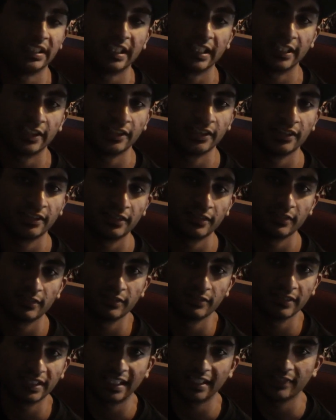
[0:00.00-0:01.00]
there.
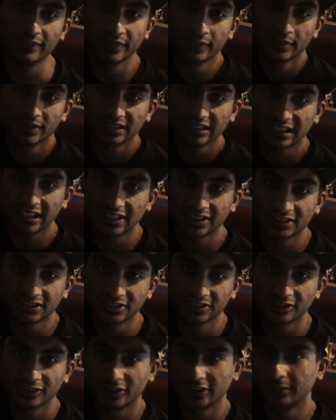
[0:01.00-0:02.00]
We had a few
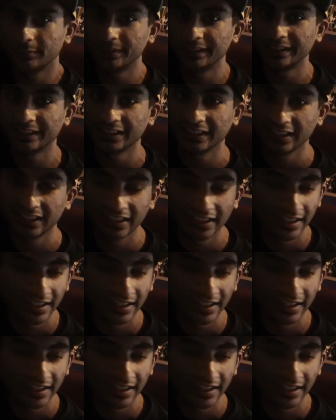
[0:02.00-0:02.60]
discussions, you know what I mean?